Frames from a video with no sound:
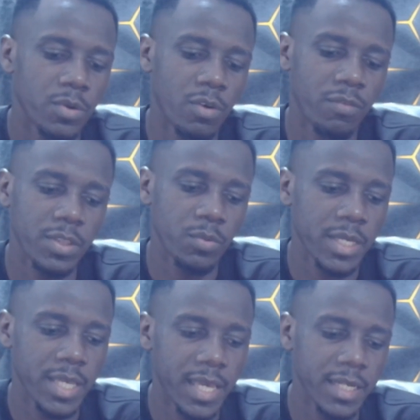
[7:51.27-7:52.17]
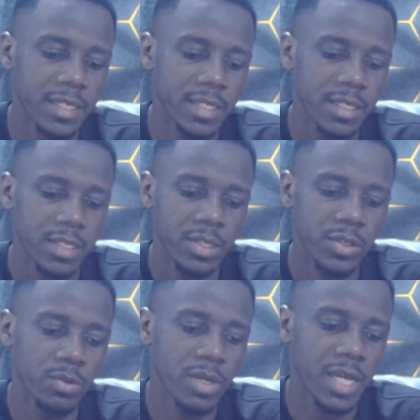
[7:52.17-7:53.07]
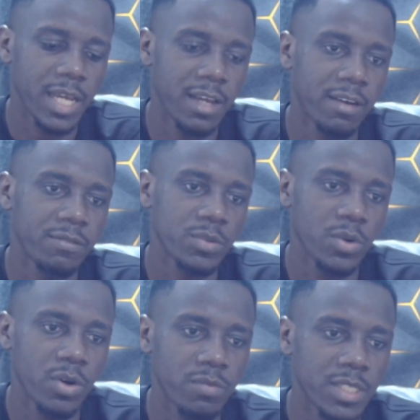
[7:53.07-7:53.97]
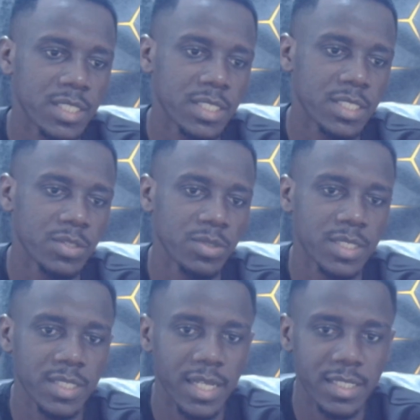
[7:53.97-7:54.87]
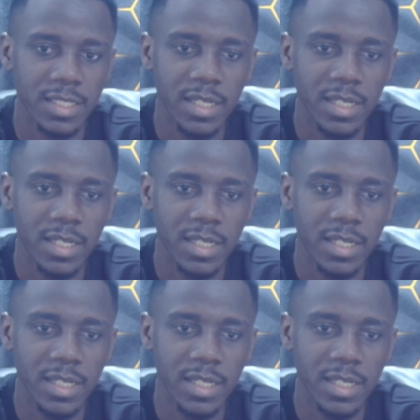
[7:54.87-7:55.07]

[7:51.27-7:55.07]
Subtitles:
over the weekend, you will have to obviously see to it that